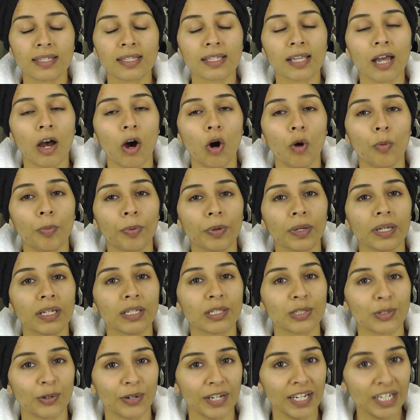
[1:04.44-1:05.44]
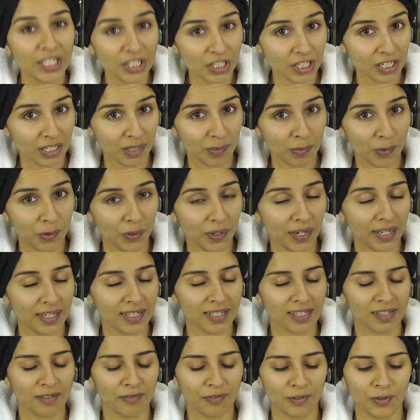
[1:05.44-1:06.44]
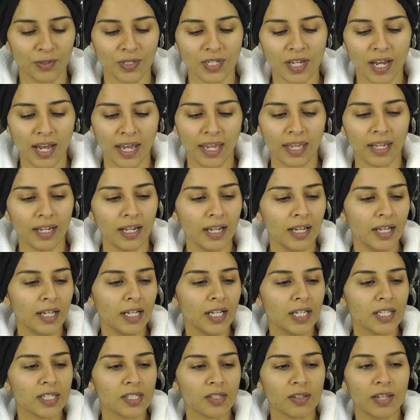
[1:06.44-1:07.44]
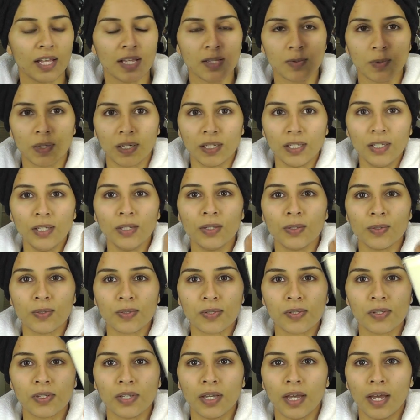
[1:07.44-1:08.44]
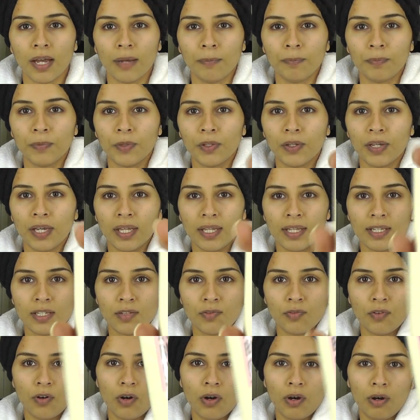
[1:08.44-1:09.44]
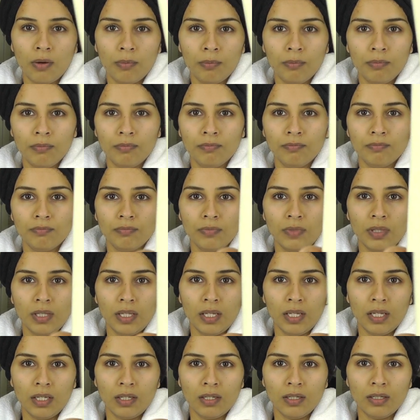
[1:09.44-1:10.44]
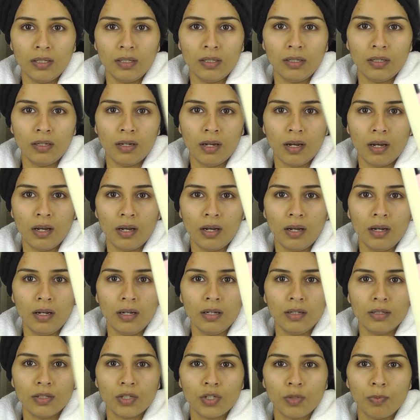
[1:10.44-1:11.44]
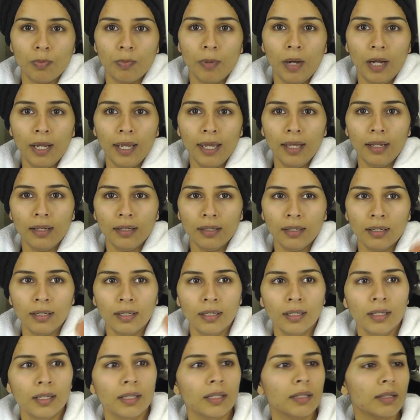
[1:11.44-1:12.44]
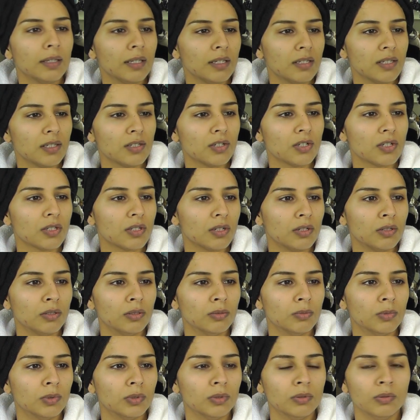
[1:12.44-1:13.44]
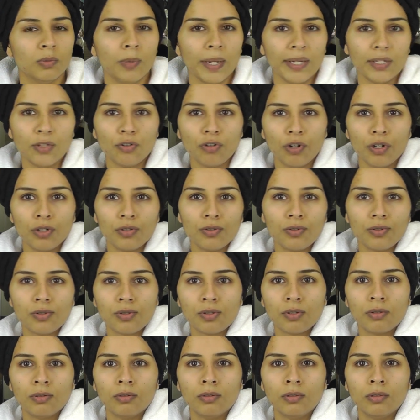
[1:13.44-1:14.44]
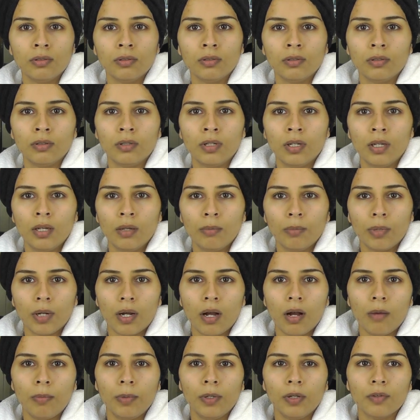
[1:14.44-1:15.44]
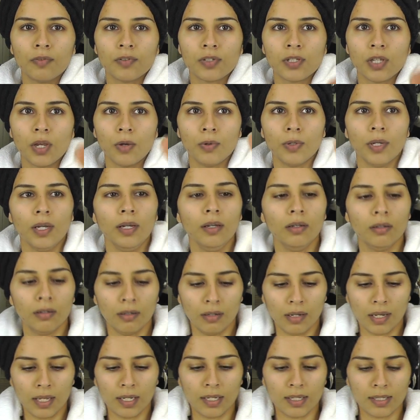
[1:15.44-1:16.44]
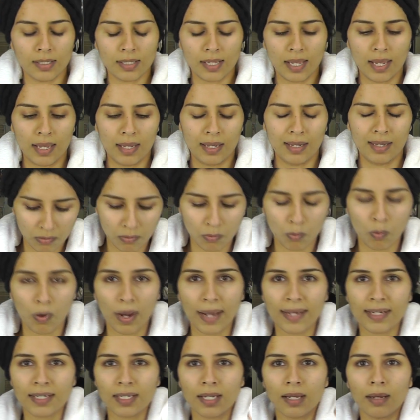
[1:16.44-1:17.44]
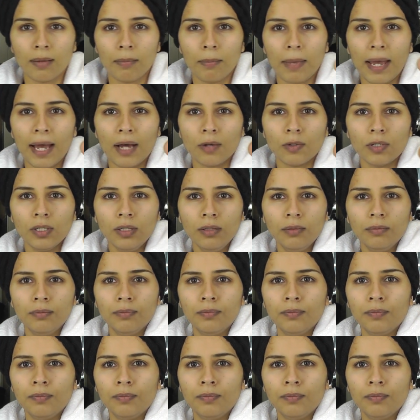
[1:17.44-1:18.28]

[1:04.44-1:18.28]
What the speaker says: scalp is not itchy anymore and it doesn't feel tight. So that's what I use. You get this from the supermarket. This is just a normal Waitrose bicarbonate of soda, and it's a white powder.